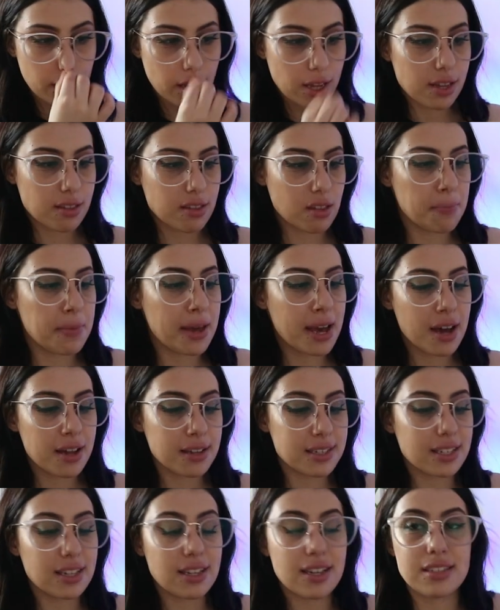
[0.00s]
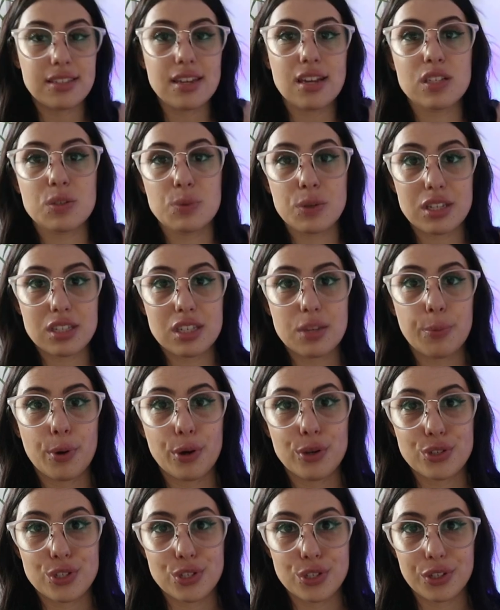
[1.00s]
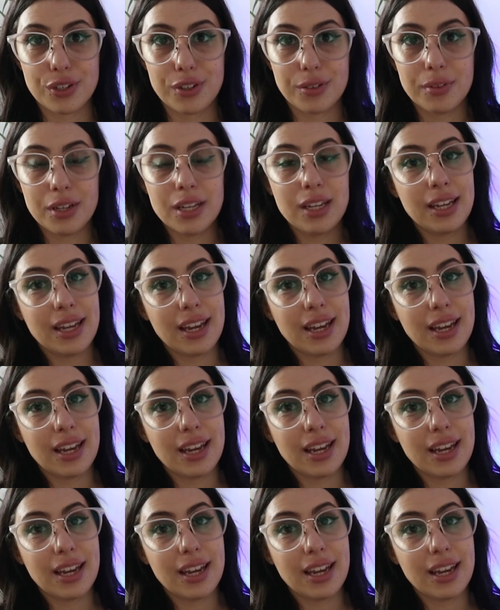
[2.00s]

It's a mouse, it does what it's supposed to.